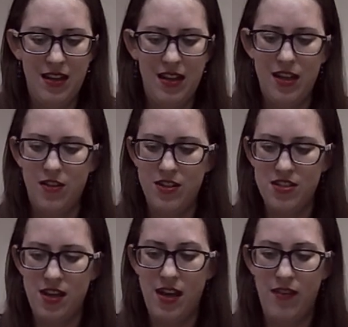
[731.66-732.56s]
And you can
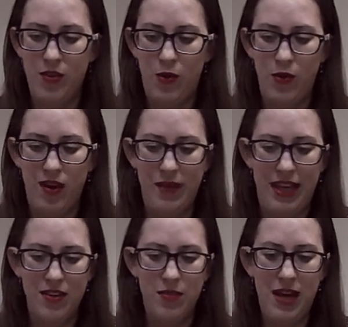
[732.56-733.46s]
see I have the hole coming
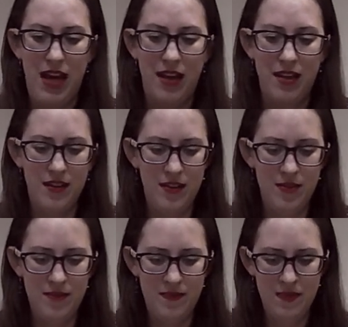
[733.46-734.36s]
out the back.
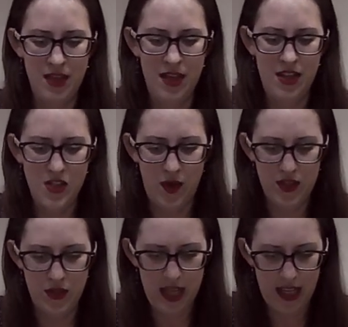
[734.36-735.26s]
So I'll
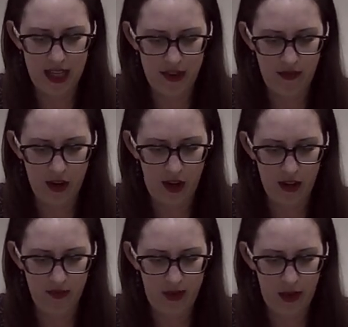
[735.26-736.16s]
do that again for all
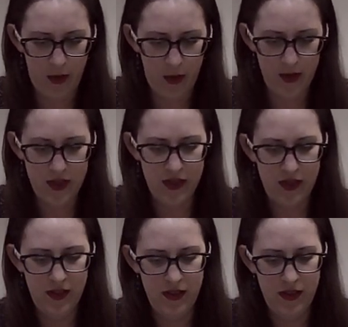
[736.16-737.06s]
of my holes.
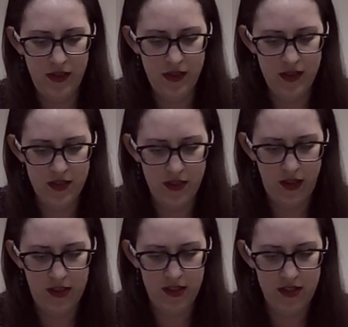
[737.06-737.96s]
So
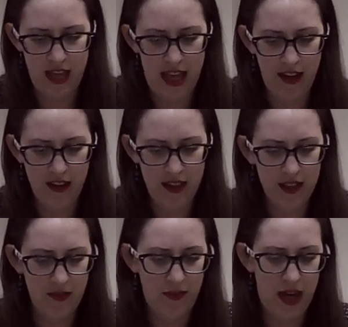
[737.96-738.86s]
I just angle it
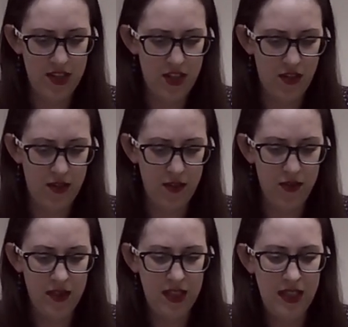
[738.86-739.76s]
and punch through.
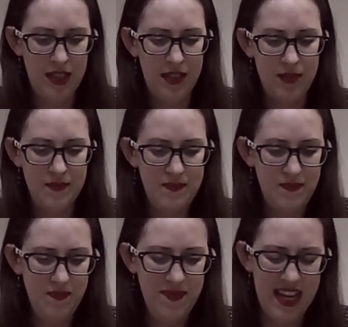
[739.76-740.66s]

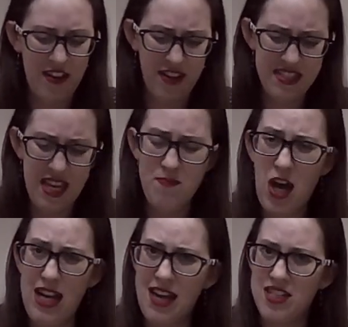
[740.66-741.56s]
And you can see I'm
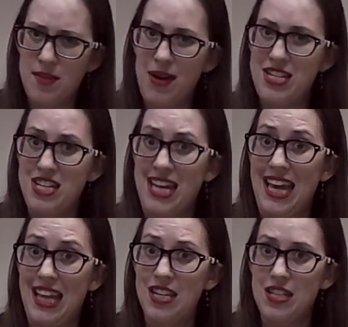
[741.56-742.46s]
not actually punching
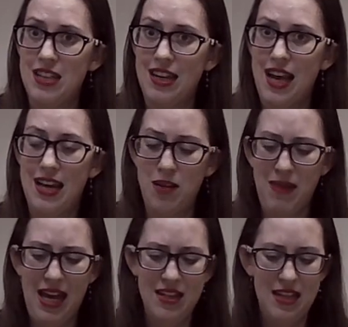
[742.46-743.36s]
into the cutting
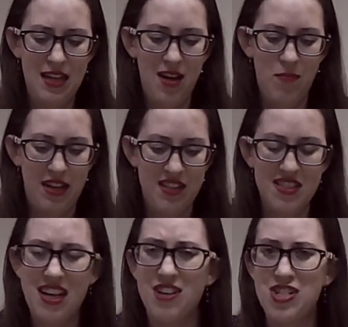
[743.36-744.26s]
mat, but it's
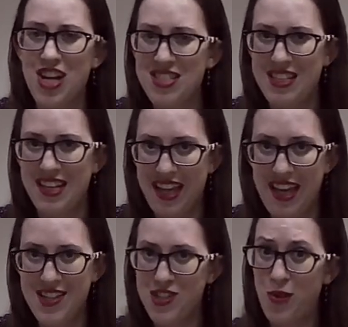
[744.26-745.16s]
there just in
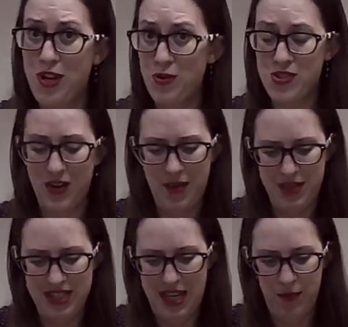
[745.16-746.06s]
case so I don't scrape the
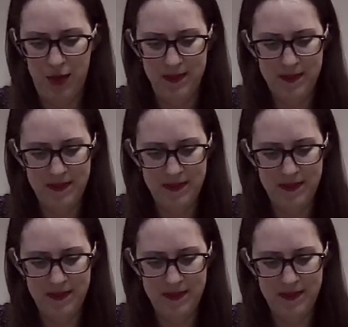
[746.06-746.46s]
table.